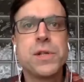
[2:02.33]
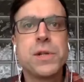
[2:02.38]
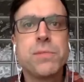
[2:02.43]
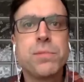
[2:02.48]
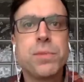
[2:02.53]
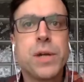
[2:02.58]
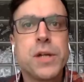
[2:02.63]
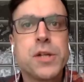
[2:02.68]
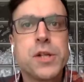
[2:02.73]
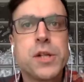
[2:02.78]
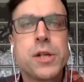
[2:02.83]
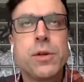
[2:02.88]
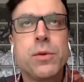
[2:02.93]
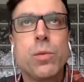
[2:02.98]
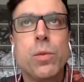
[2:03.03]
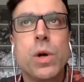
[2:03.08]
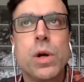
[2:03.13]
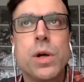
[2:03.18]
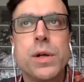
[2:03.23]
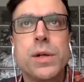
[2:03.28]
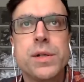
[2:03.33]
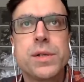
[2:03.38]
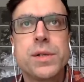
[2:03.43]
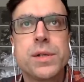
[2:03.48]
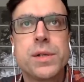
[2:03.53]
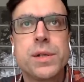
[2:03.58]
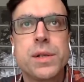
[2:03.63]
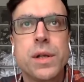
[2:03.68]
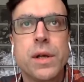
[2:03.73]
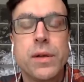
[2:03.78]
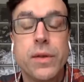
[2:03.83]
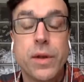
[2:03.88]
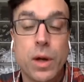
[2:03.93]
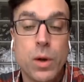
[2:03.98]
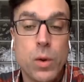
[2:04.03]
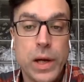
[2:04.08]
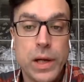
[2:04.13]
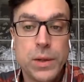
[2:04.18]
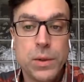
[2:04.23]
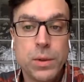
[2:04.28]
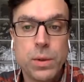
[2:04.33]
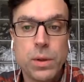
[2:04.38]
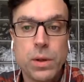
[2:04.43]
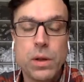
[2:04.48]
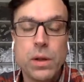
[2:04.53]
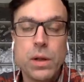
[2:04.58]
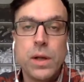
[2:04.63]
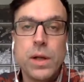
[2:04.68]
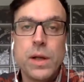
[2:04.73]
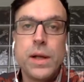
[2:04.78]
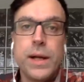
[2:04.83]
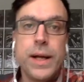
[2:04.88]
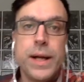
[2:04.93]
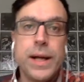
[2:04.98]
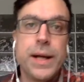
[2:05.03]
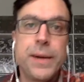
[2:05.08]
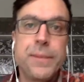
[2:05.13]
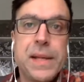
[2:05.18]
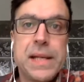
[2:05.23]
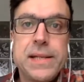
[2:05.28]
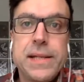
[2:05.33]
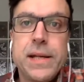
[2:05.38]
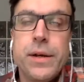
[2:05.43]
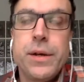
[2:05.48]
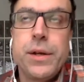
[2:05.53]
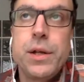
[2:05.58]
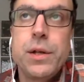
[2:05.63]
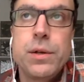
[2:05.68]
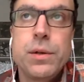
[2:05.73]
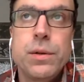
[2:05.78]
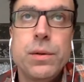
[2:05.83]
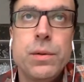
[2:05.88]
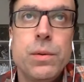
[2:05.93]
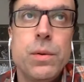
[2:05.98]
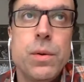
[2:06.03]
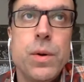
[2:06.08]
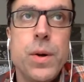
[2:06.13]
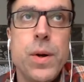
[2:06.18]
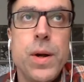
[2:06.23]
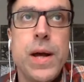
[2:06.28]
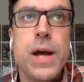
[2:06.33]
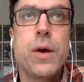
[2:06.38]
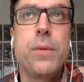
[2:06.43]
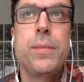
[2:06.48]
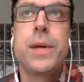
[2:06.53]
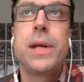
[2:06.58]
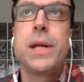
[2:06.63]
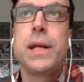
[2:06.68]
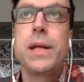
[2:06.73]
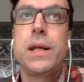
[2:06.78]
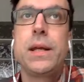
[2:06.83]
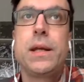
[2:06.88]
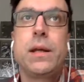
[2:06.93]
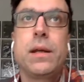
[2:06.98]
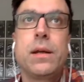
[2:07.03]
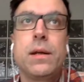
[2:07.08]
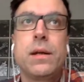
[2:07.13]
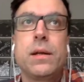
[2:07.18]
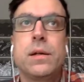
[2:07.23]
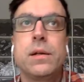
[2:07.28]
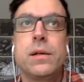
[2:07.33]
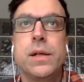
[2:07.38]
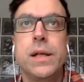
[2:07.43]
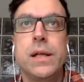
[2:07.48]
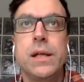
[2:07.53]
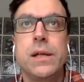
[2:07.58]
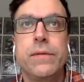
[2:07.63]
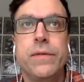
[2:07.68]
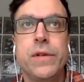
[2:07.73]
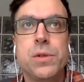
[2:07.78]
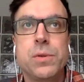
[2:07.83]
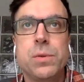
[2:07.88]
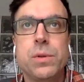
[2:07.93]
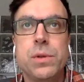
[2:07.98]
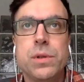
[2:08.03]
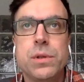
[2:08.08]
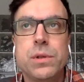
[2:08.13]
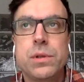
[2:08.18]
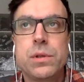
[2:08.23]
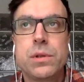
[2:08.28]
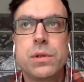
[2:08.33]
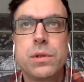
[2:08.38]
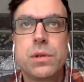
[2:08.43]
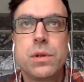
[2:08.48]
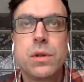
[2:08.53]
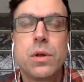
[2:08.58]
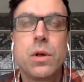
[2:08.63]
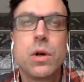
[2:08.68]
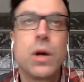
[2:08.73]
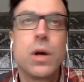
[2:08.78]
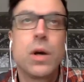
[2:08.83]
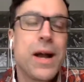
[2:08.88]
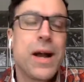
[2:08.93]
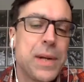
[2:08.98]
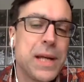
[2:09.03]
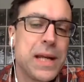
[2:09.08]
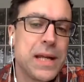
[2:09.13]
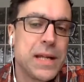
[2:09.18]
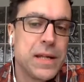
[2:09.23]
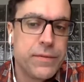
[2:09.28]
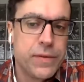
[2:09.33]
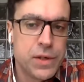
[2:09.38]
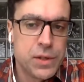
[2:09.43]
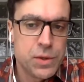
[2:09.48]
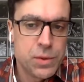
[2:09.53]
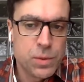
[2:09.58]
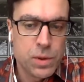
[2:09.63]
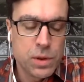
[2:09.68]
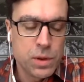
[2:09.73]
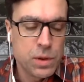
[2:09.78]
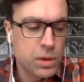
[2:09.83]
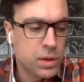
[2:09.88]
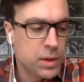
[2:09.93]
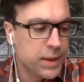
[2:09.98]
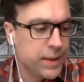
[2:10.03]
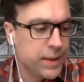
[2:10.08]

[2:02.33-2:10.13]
impression was they're quite cool. They tell you how many individuals or how many individual